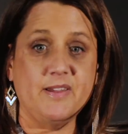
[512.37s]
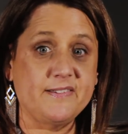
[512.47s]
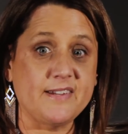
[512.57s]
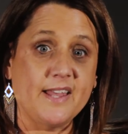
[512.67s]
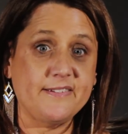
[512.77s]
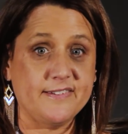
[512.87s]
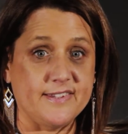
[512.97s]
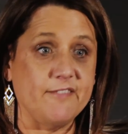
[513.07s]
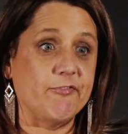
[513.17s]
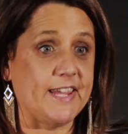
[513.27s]
You start to
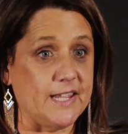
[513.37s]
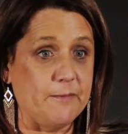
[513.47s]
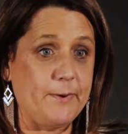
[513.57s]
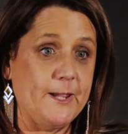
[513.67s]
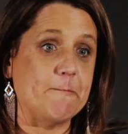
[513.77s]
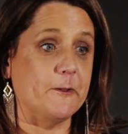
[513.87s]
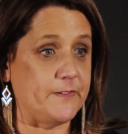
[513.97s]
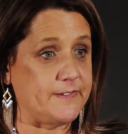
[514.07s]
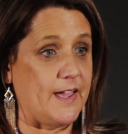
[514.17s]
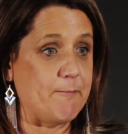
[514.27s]
see regular people,
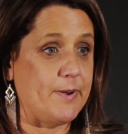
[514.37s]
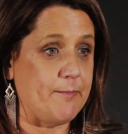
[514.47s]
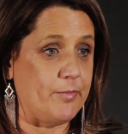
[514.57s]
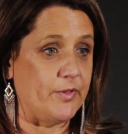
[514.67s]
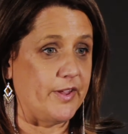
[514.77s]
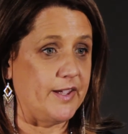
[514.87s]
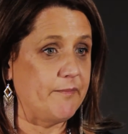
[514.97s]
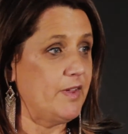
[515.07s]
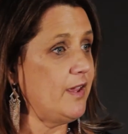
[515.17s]
the same people there.